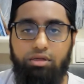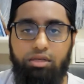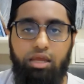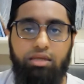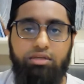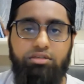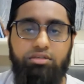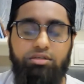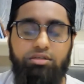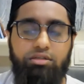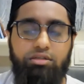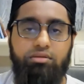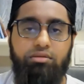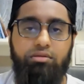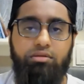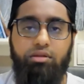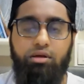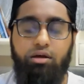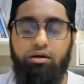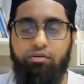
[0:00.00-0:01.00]

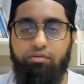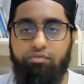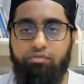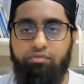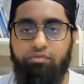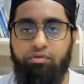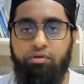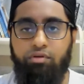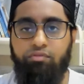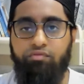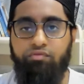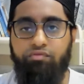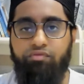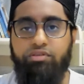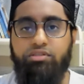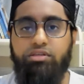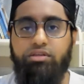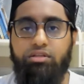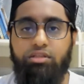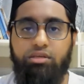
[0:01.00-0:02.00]
connection of
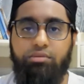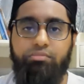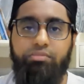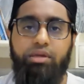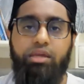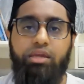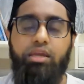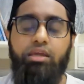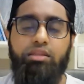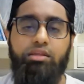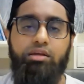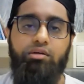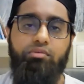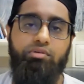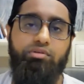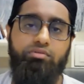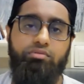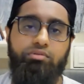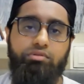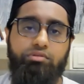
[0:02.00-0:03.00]
physically being
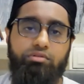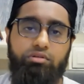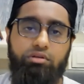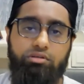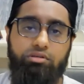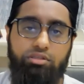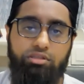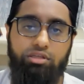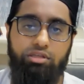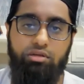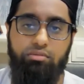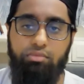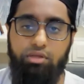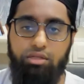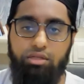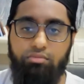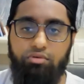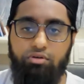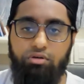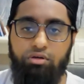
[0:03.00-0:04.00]
there with Rasulullah
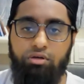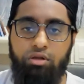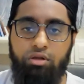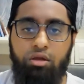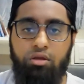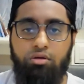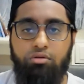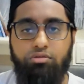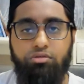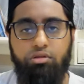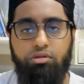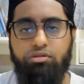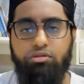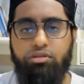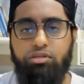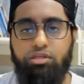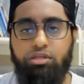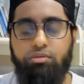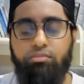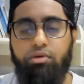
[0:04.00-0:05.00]
anymore.
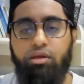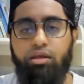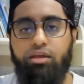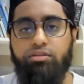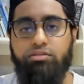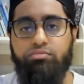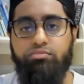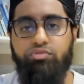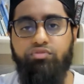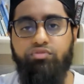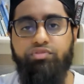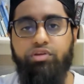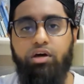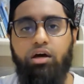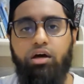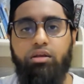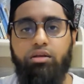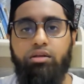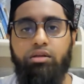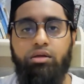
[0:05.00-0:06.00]
Rasulullah has moved
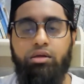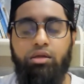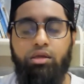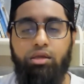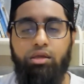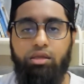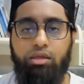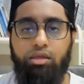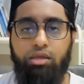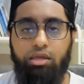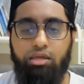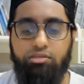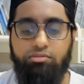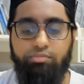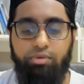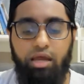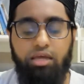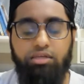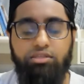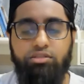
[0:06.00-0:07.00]
on. He
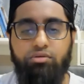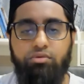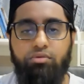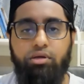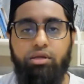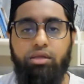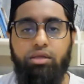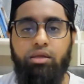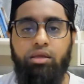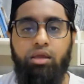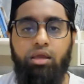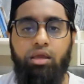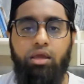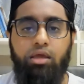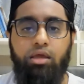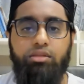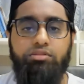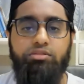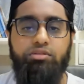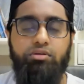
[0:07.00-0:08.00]
has passed away.
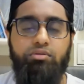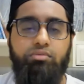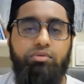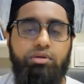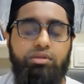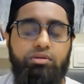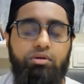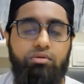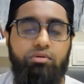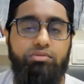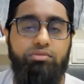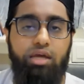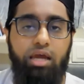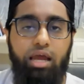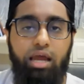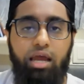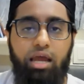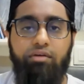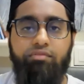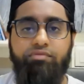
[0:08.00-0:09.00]
And so we don't
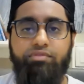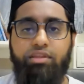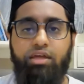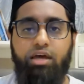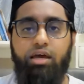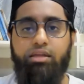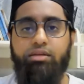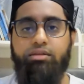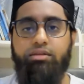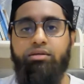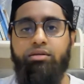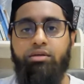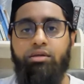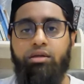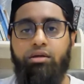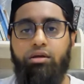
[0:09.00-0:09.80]
have that